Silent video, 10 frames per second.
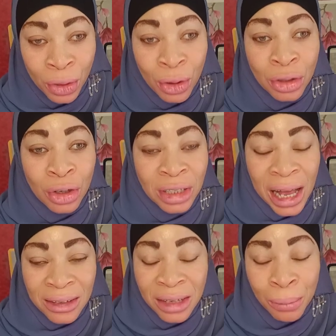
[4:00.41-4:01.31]
Don't just
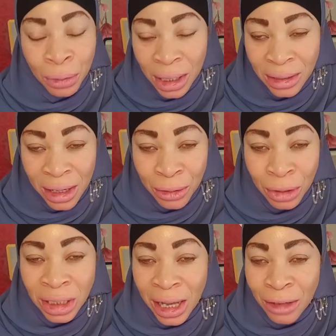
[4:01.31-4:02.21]
accept
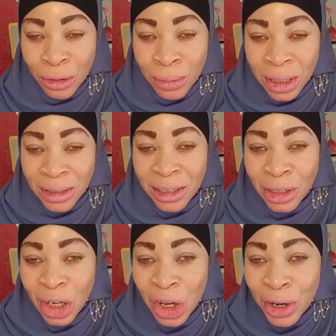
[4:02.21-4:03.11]
glutathione. It has to be
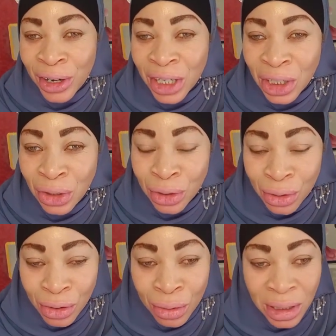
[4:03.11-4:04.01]
written
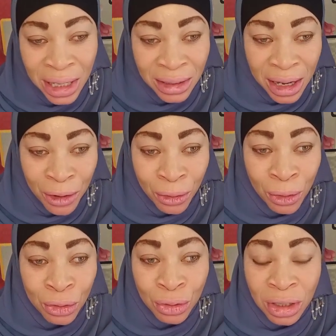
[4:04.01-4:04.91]
reduced glutathione,
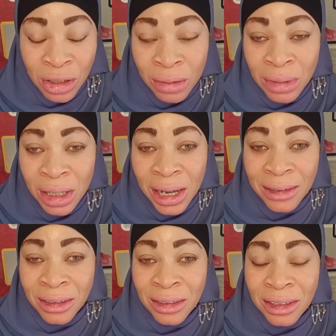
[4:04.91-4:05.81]
or you should see something that
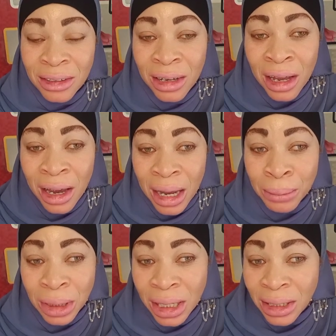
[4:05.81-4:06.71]
is written
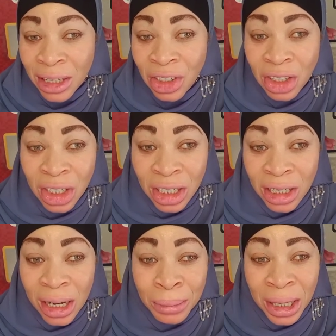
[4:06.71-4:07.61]
capital letter
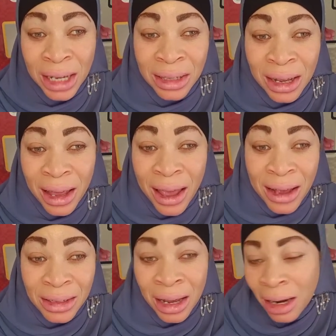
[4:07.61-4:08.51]
G, capital letter
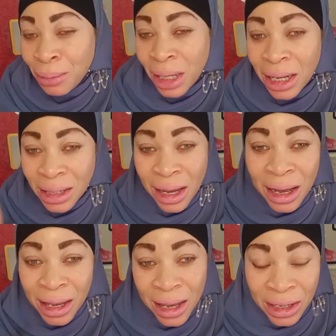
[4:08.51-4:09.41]
S, and capital
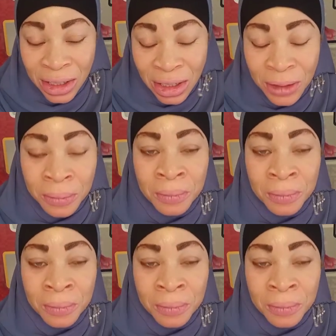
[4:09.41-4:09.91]
letter H.